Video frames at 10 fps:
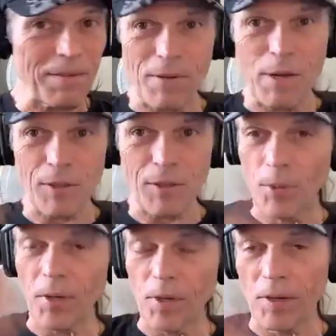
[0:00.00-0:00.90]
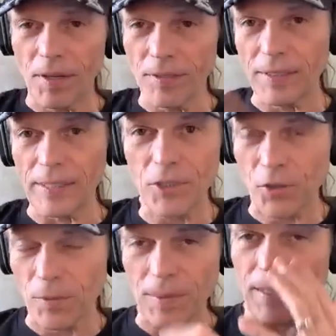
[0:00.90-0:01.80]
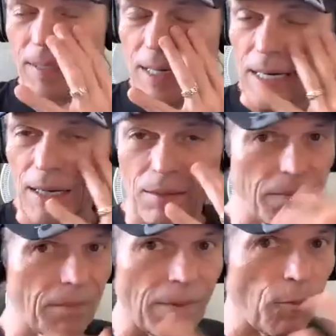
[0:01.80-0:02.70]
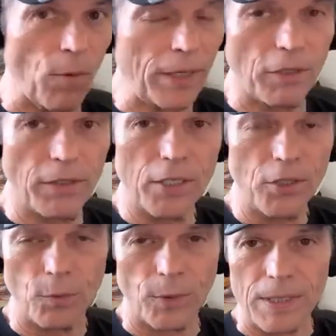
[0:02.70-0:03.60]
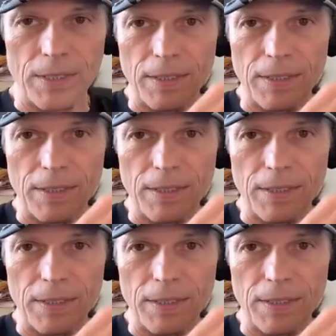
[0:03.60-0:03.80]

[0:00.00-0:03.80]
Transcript: was brutal on the instrument. What condition was